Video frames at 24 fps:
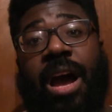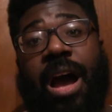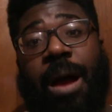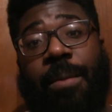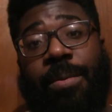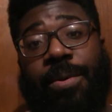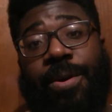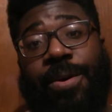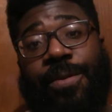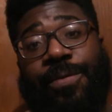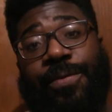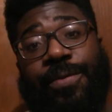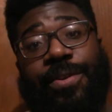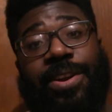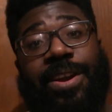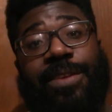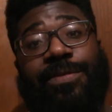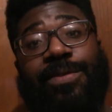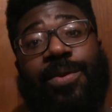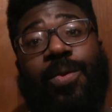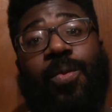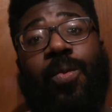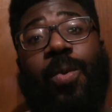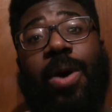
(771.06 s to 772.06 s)
I'm going for
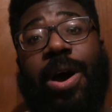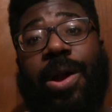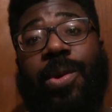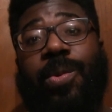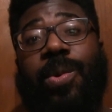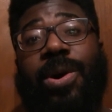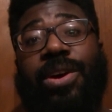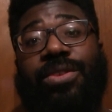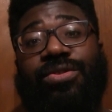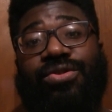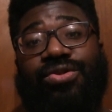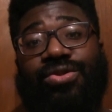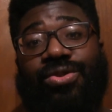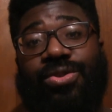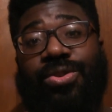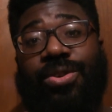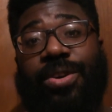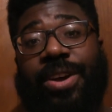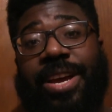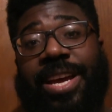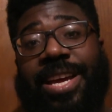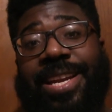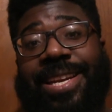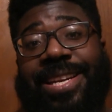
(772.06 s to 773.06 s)
another 1-1
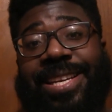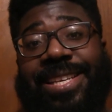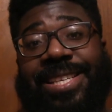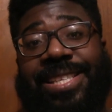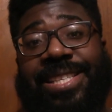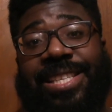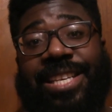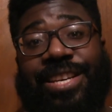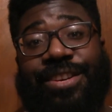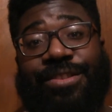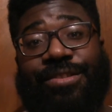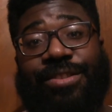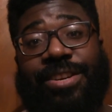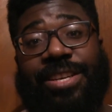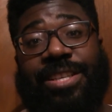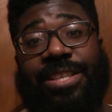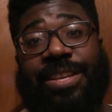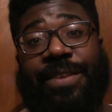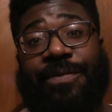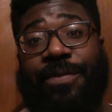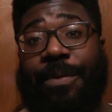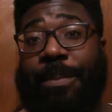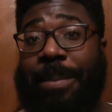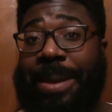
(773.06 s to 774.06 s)
draw in this
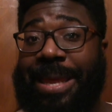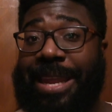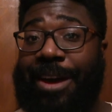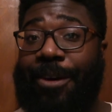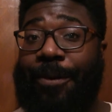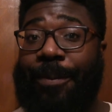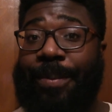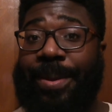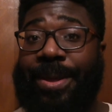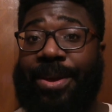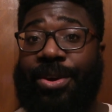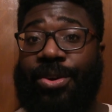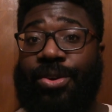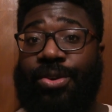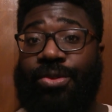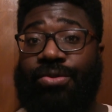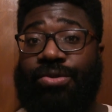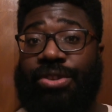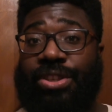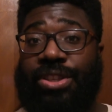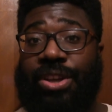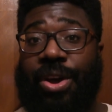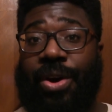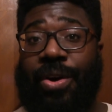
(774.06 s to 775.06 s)
series, and for me that will be a
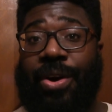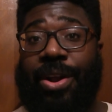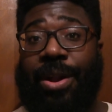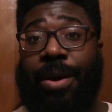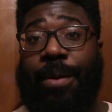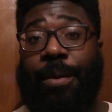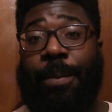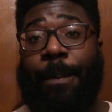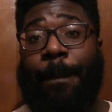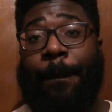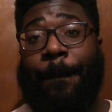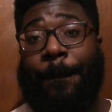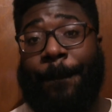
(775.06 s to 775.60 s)
good result and a